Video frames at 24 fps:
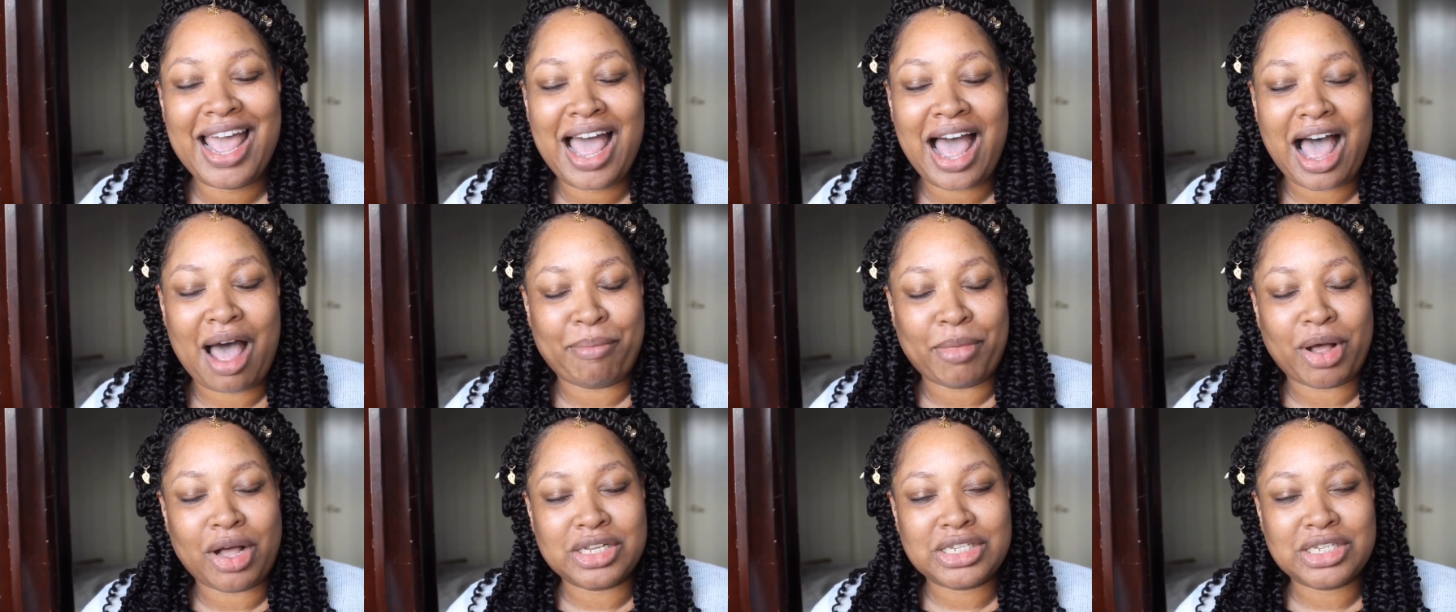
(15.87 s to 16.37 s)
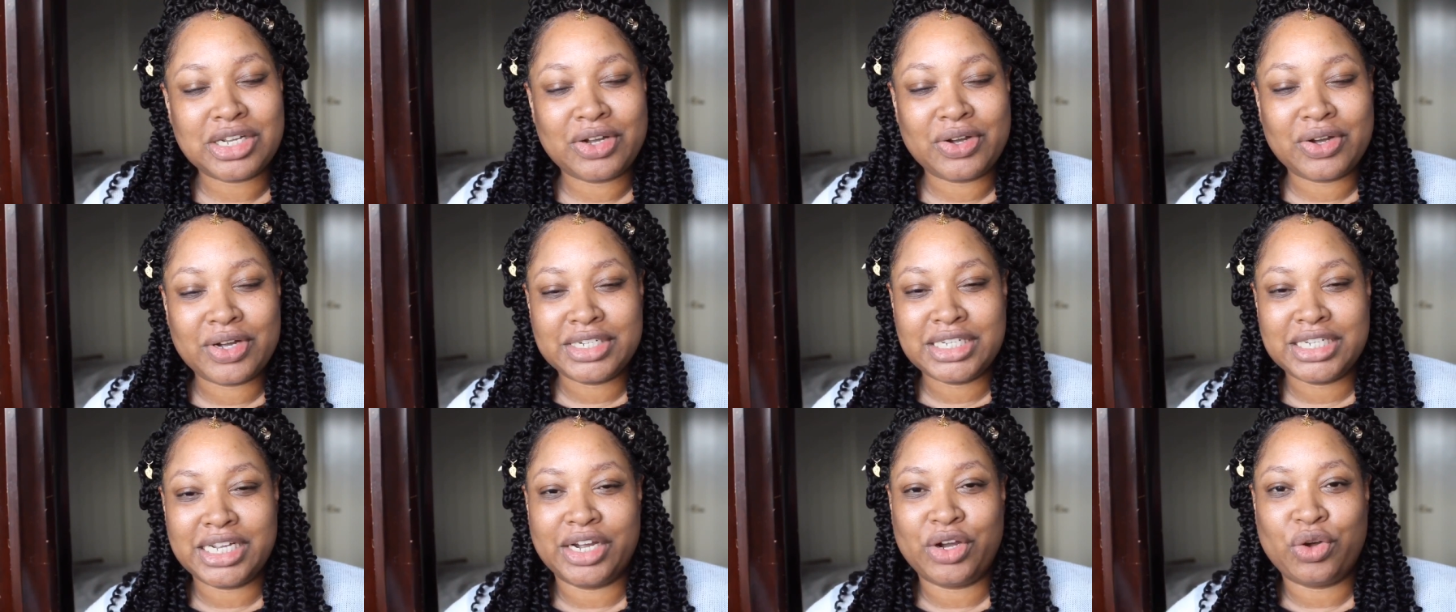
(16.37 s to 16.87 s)
I'm also
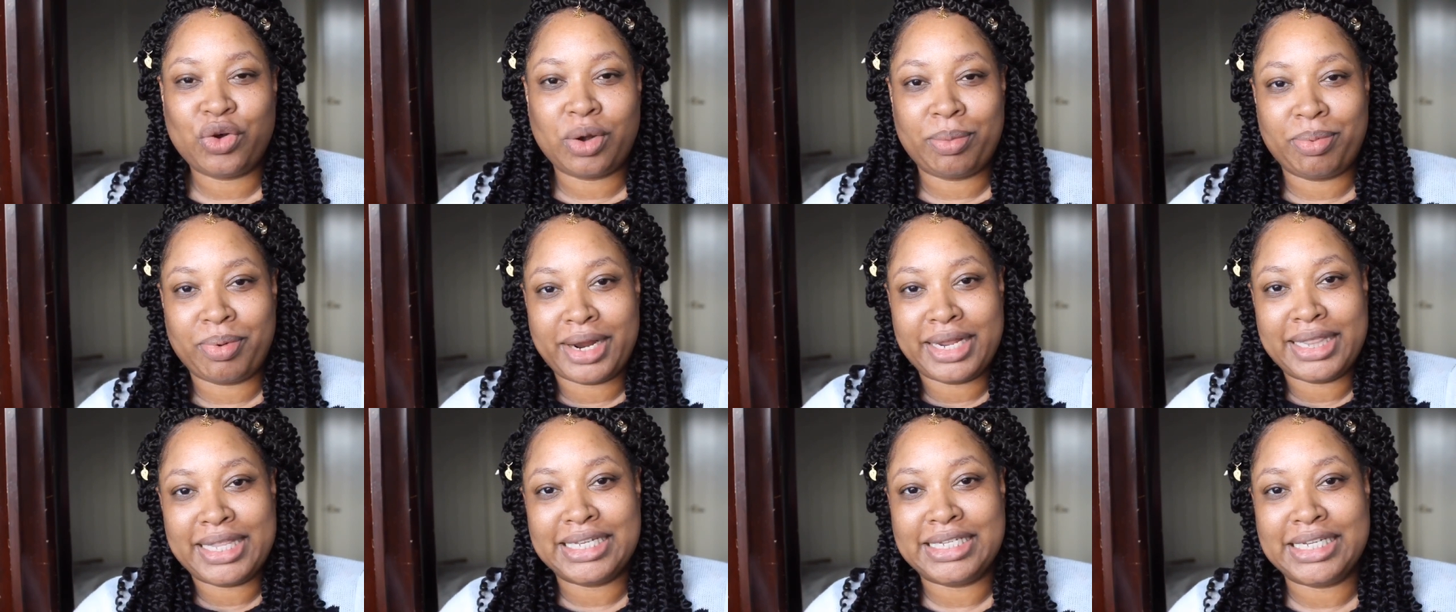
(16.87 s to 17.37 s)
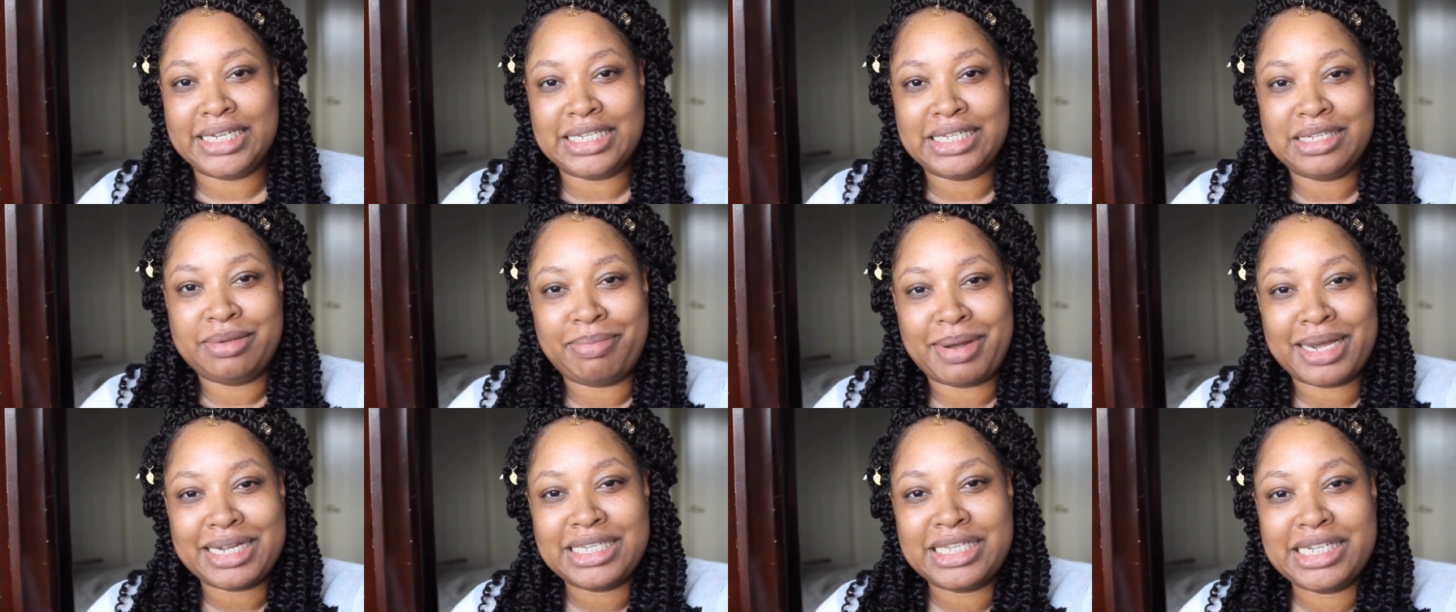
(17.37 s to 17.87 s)
going to incorporate this into
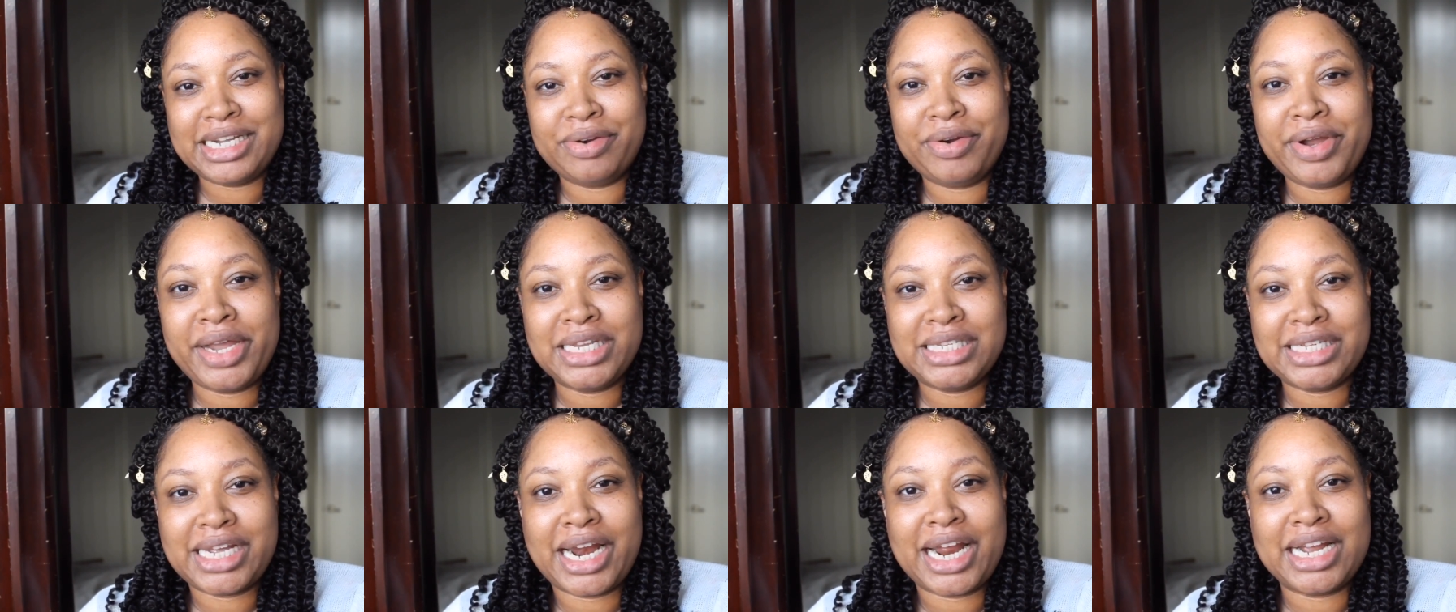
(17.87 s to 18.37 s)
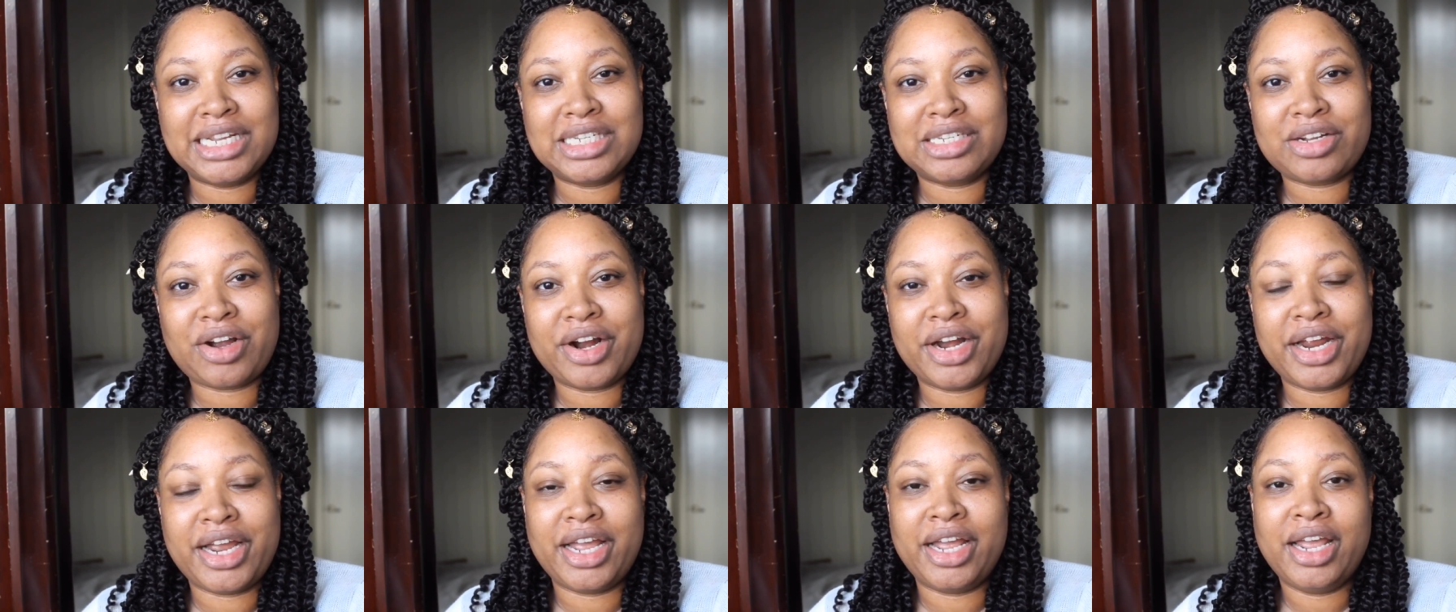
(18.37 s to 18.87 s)
my series that I
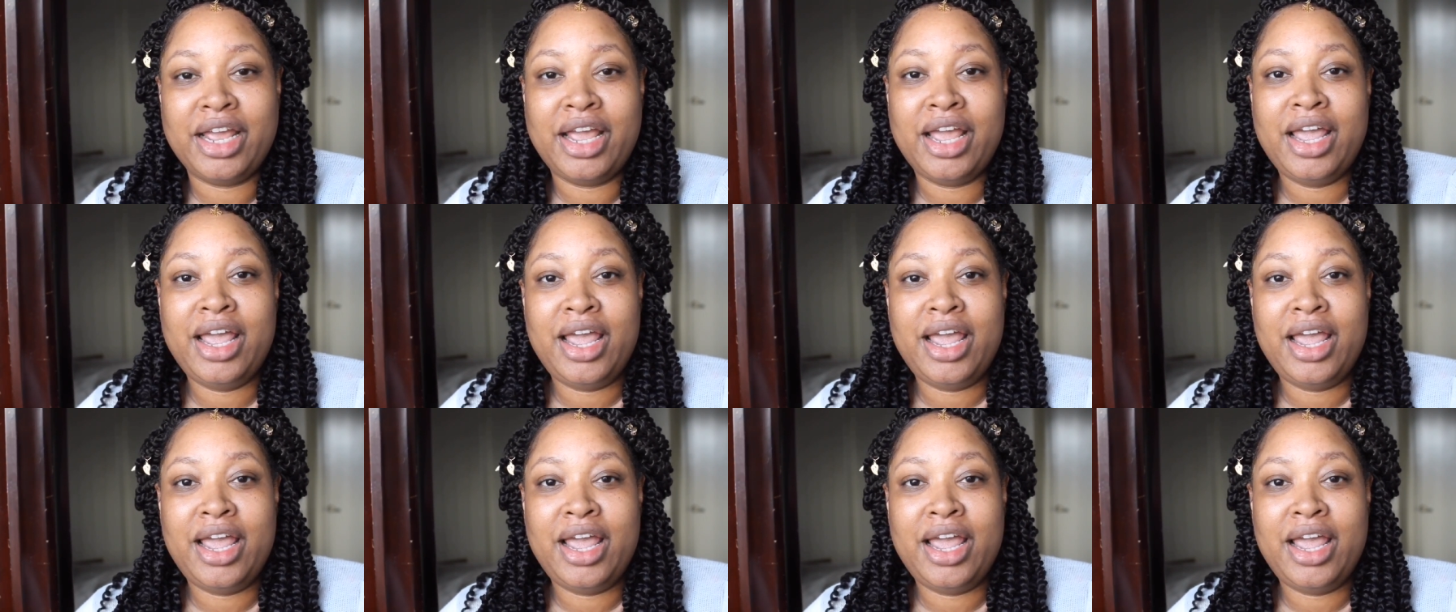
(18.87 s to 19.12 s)
started